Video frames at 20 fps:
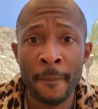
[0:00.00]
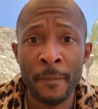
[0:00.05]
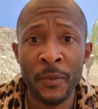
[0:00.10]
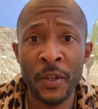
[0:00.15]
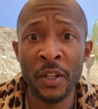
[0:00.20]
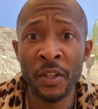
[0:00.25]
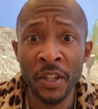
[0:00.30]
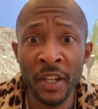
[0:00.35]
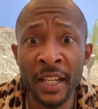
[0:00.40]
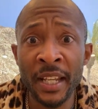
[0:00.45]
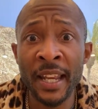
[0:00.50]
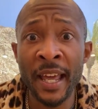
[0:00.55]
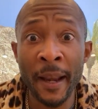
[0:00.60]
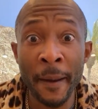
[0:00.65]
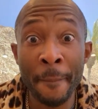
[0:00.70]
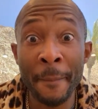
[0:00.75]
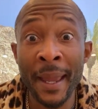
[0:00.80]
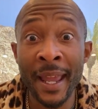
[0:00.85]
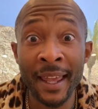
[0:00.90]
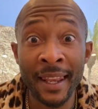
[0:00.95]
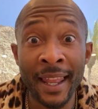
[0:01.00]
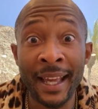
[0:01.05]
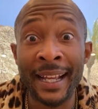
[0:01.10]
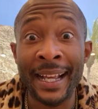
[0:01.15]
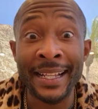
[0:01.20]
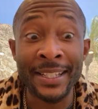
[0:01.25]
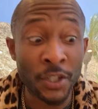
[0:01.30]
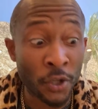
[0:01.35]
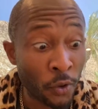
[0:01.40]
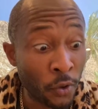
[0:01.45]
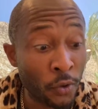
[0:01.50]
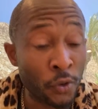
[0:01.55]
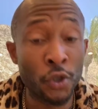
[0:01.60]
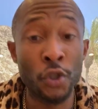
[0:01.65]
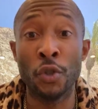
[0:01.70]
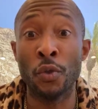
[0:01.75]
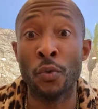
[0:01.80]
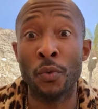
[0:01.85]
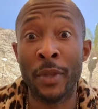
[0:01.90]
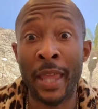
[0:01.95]
You're looking at a man, like I told
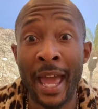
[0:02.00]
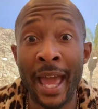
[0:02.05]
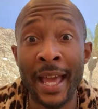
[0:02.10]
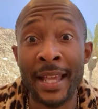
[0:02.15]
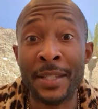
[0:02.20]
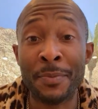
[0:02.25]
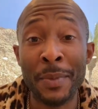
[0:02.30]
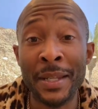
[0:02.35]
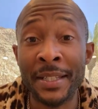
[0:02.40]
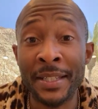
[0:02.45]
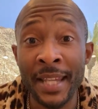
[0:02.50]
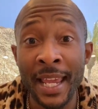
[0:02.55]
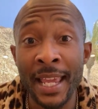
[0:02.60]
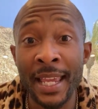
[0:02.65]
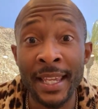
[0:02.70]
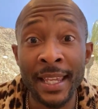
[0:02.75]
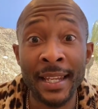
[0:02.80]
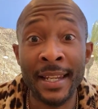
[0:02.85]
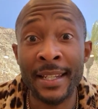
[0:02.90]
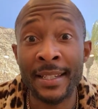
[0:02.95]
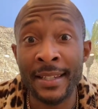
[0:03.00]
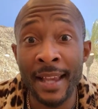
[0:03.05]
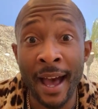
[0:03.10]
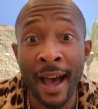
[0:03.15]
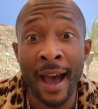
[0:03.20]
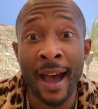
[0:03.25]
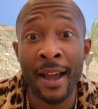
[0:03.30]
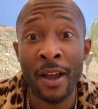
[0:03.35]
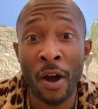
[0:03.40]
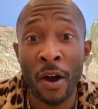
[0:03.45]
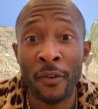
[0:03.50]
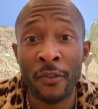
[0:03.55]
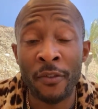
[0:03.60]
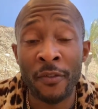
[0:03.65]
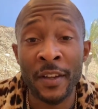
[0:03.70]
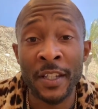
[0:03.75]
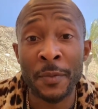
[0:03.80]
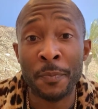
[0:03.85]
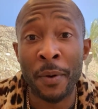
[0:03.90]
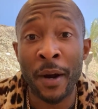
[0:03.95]
you, that has been taking his eye off
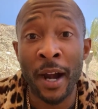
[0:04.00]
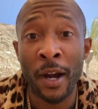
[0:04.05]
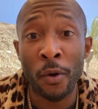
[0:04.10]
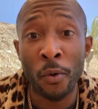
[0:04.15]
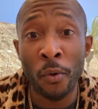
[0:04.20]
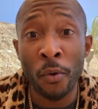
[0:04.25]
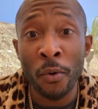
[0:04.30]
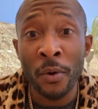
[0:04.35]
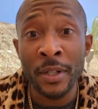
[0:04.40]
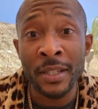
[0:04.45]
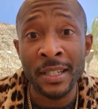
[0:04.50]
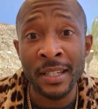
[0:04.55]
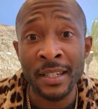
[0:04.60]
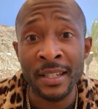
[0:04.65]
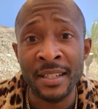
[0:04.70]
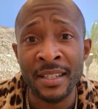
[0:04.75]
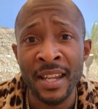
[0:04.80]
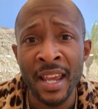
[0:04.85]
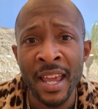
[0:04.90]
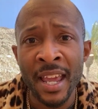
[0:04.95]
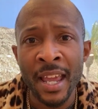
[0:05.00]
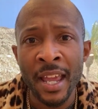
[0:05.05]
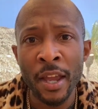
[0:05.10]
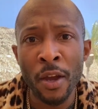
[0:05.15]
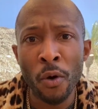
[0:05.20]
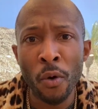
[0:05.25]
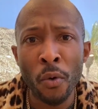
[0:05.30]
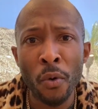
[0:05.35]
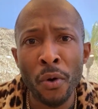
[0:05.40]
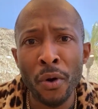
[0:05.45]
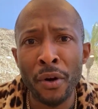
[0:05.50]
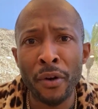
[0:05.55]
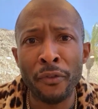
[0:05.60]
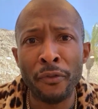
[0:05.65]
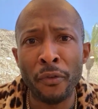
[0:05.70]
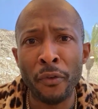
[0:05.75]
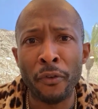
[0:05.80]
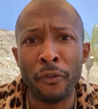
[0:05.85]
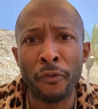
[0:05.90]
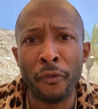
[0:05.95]
of his priorities in order
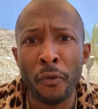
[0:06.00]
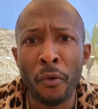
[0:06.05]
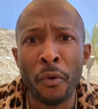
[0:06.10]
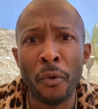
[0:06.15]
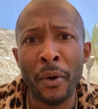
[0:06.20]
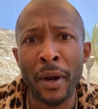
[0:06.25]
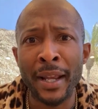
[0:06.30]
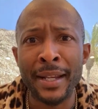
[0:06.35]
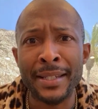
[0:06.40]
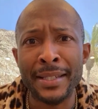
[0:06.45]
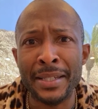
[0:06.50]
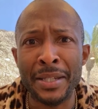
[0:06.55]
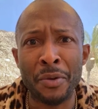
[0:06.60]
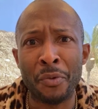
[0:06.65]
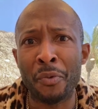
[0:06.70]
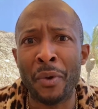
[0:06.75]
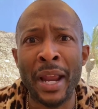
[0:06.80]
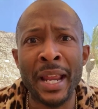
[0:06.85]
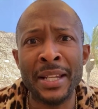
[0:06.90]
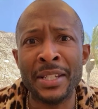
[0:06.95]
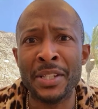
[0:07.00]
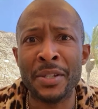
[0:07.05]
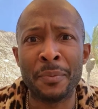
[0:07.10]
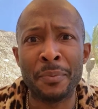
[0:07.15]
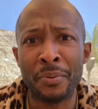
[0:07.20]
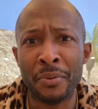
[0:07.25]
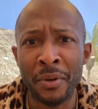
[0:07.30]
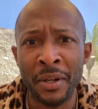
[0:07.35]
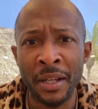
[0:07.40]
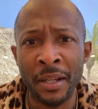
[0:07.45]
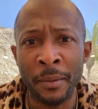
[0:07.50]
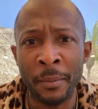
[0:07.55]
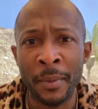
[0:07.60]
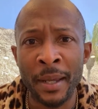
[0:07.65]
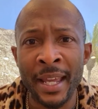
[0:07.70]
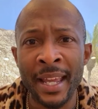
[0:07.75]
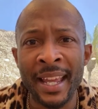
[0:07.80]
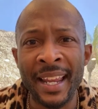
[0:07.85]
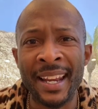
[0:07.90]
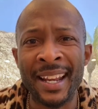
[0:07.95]
for Forex to reign supreme.
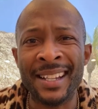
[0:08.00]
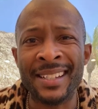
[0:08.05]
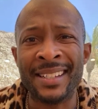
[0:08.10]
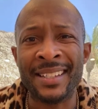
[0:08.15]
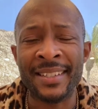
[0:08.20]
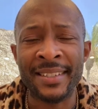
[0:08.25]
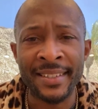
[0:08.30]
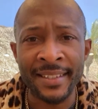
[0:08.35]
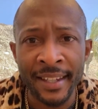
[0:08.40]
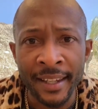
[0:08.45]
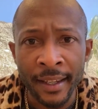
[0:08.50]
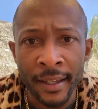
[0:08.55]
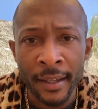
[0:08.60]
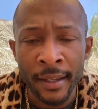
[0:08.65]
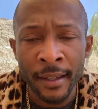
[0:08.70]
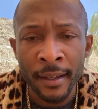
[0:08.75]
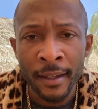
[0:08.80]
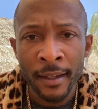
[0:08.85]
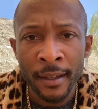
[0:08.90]
And that's sick.